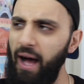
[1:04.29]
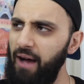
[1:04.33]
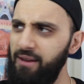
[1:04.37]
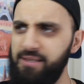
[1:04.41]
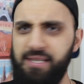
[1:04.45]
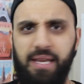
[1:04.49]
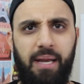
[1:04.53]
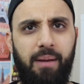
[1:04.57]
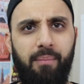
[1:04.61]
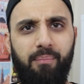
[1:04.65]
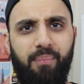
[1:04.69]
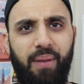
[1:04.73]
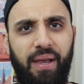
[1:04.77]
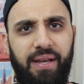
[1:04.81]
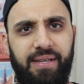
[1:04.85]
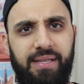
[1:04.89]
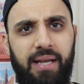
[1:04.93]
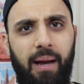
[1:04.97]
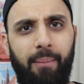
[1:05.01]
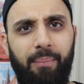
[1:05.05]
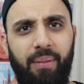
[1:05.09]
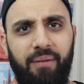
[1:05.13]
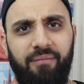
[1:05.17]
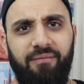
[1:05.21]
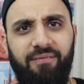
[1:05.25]
I was getting picked
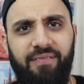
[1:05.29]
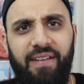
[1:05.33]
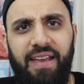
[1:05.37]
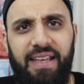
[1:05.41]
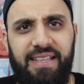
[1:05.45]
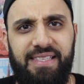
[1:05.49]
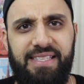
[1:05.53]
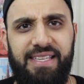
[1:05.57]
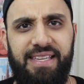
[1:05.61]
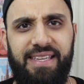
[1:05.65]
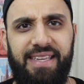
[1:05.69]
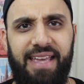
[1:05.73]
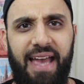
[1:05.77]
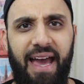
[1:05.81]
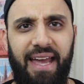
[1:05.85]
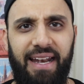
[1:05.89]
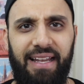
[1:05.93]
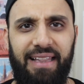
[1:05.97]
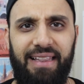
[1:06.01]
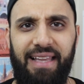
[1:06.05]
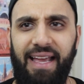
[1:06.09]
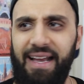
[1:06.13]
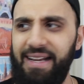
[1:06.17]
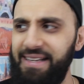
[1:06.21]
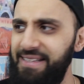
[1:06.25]
up in fancy
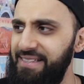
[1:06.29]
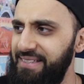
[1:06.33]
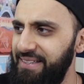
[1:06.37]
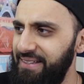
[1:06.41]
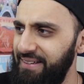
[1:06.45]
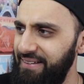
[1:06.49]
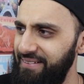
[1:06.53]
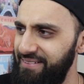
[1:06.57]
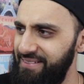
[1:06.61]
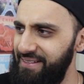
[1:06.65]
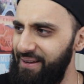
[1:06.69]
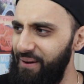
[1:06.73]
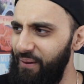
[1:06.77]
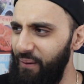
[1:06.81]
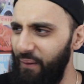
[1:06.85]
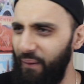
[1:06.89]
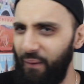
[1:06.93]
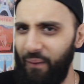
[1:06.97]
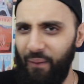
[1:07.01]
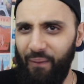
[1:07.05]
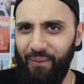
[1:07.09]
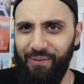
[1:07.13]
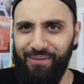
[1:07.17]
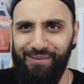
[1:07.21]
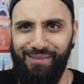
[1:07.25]
Cadillacs and I was like,
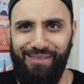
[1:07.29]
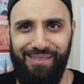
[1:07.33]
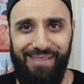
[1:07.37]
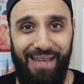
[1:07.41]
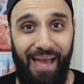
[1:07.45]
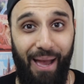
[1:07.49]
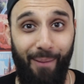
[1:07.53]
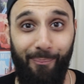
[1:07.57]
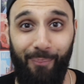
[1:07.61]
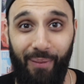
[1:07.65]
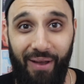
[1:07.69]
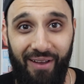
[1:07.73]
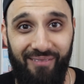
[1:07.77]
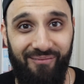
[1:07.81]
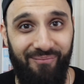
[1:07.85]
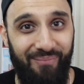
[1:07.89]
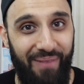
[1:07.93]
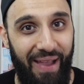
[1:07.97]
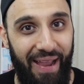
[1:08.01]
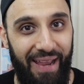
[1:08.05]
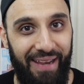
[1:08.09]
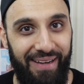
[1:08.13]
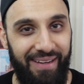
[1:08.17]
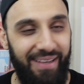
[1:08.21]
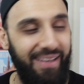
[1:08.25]
oh snap, I've
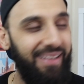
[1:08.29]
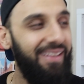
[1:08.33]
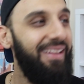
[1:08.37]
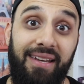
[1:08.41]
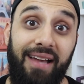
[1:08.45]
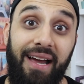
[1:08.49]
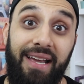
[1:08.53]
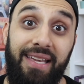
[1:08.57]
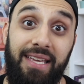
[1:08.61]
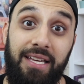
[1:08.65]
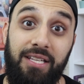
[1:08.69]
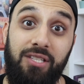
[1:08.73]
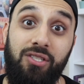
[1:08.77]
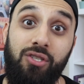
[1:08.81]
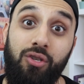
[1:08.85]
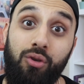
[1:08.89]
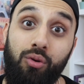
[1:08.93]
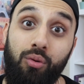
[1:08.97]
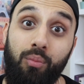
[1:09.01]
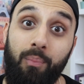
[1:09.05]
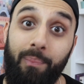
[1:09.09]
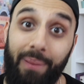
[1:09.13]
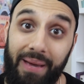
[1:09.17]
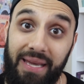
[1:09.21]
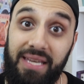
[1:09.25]
made it. I get
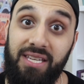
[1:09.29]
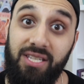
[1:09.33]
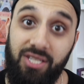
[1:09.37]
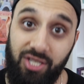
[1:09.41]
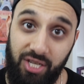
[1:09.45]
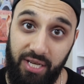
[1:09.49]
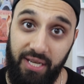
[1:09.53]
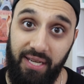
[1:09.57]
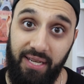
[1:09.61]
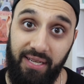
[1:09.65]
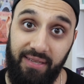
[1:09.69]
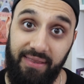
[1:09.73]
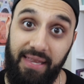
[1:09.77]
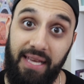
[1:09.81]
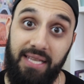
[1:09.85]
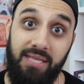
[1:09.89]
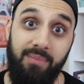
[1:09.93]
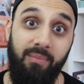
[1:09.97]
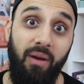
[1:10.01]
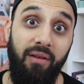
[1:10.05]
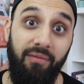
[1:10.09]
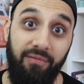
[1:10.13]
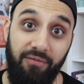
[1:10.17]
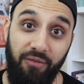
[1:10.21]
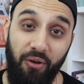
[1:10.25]
to Beijing,
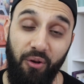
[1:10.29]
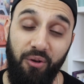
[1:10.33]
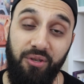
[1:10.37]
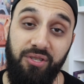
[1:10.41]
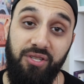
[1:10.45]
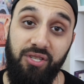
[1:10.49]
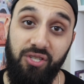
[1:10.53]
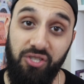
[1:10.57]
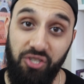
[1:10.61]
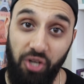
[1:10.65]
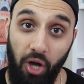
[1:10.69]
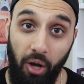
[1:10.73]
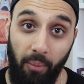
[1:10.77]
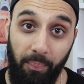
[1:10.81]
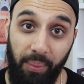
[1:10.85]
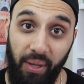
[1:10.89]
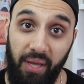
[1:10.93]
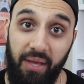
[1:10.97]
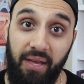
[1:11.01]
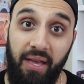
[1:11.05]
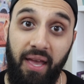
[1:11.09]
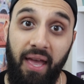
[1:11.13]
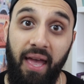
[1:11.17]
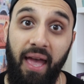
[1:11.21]
that's my first stop.